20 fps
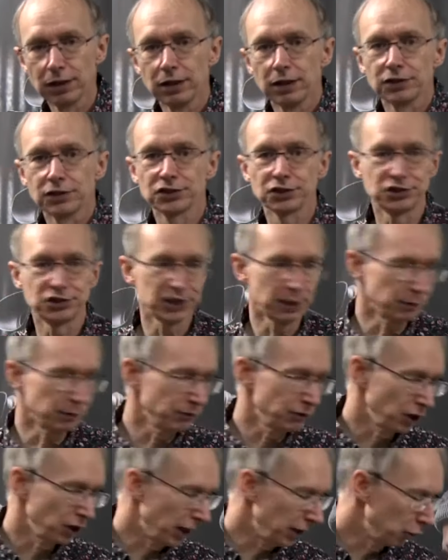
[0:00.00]
So some of
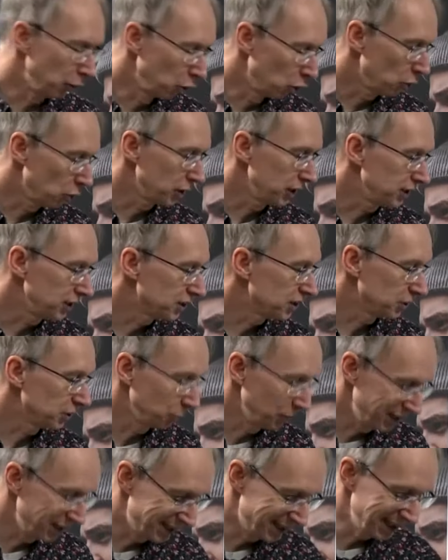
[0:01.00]
that noise that
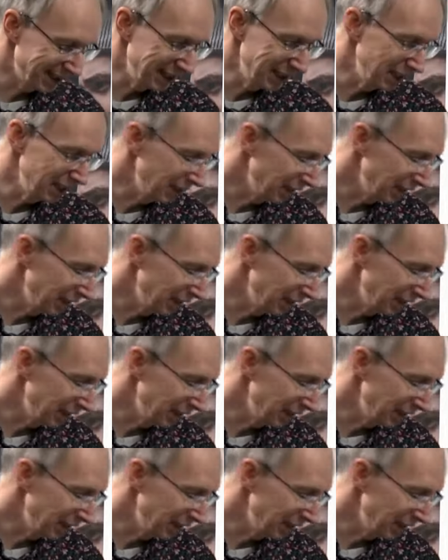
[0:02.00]
we see